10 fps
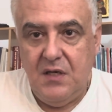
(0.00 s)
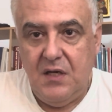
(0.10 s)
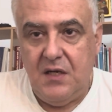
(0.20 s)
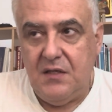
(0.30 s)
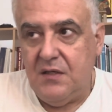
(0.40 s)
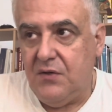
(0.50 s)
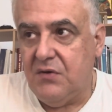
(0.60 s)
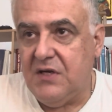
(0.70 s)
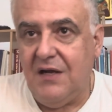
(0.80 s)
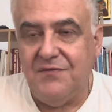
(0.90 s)
And you
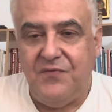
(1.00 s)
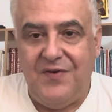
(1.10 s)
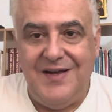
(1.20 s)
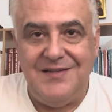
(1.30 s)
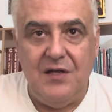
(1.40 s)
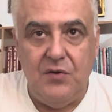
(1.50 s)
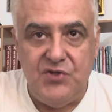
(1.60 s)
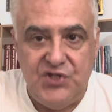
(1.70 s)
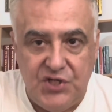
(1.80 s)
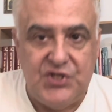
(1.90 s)
can't find a
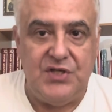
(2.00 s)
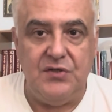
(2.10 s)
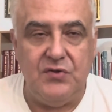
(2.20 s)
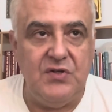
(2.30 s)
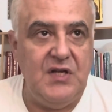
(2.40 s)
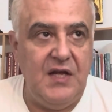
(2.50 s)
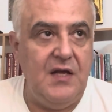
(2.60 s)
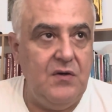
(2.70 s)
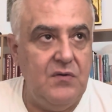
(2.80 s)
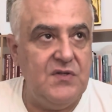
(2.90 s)
logician today
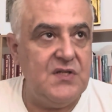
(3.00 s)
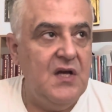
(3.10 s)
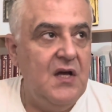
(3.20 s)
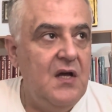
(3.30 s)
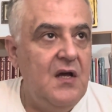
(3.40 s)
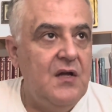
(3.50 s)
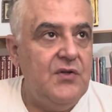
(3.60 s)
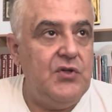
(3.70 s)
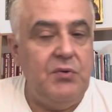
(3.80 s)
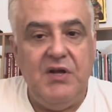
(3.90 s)
who is
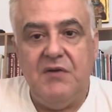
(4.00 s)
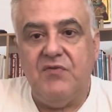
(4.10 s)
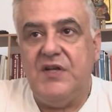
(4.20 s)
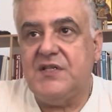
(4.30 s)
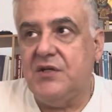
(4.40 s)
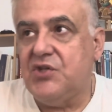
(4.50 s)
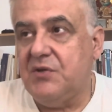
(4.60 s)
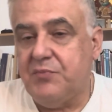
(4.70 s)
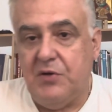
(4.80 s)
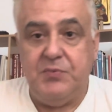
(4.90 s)
doing research in
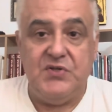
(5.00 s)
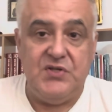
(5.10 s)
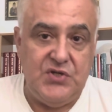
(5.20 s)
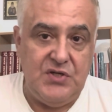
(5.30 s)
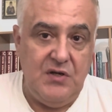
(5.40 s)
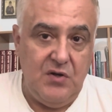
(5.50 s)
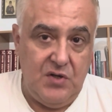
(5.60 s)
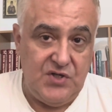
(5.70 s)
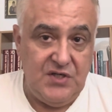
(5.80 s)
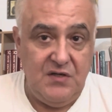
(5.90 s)
propositional
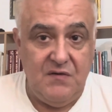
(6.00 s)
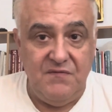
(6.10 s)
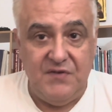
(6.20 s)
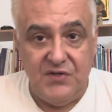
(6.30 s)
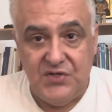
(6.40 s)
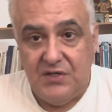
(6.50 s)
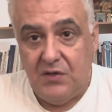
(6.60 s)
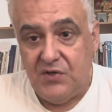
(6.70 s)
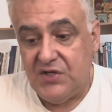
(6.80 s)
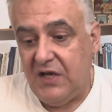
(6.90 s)
logic, in conventional
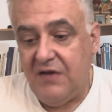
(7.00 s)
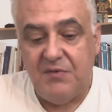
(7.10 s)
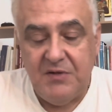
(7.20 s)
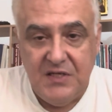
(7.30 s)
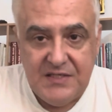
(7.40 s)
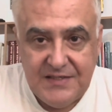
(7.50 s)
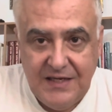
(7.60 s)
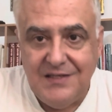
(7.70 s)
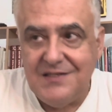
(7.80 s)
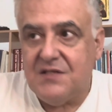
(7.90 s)
logic. Everybody
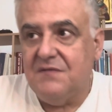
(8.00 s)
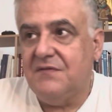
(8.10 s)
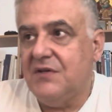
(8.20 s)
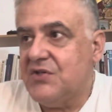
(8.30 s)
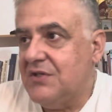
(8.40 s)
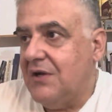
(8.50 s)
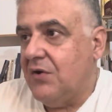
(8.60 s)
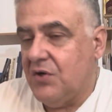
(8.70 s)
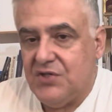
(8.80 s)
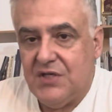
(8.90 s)
studies conventional
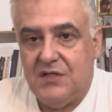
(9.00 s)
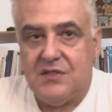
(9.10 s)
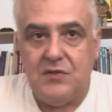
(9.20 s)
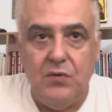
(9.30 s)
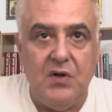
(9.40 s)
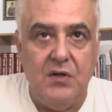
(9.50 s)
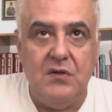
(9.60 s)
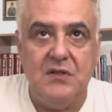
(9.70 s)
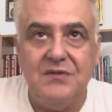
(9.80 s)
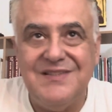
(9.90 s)
logic in school in
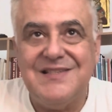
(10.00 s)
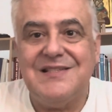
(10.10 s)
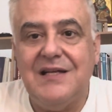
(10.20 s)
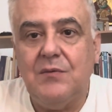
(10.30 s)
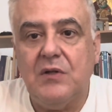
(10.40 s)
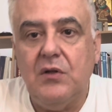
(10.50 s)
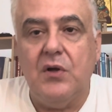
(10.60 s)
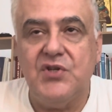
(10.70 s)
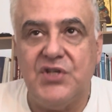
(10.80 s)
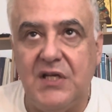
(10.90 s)
order to understand what
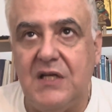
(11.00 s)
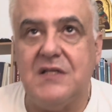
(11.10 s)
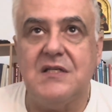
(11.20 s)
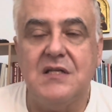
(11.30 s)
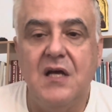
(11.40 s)
logic is.